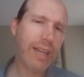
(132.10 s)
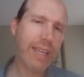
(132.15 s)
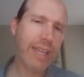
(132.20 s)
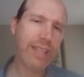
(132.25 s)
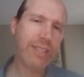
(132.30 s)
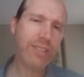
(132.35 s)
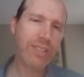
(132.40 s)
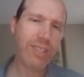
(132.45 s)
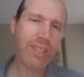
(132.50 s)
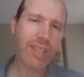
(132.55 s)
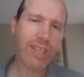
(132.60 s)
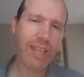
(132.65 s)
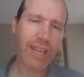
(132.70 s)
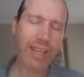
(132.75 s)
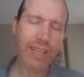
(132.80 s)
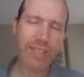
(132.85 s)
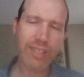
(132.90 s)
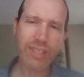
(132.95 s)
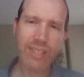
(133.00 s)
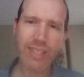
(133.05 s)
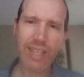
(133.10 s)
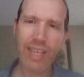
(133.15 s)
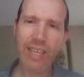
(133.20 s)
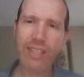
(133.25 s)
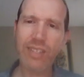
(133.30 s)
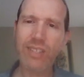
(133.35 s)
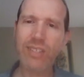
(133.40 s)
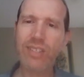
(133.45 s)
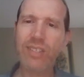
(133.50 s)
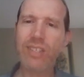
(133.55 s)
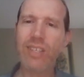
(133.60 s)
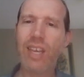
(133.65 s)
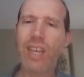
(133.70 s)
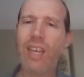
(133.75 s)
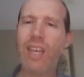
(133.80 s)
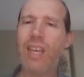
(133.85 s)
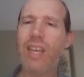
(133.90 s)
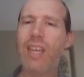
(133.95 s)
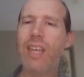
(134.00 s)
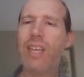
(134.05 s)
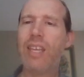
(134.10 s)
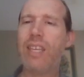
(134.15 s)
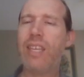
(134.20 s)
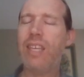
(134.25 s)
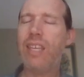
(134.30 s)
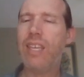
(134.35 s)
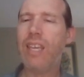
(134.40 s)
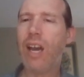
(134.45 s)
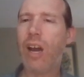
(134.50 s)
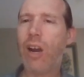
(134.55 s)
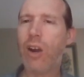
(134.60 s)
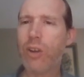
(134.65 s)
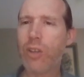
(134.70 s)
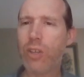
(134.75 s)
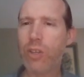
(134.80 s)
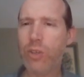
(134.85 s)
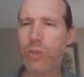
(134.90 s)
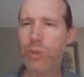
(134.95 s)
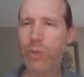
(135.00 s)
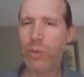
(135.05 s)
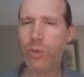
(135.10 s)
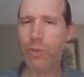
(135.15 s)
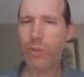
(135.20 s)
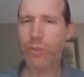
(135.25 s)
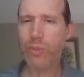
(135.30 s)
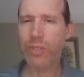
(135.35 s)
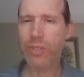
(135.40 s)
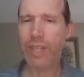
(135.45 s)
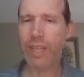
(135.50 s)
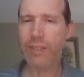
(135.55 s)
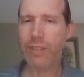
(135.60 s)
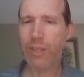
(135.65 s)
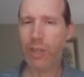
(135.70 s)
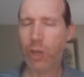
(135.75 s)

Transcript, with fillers: against the United States. He argues that the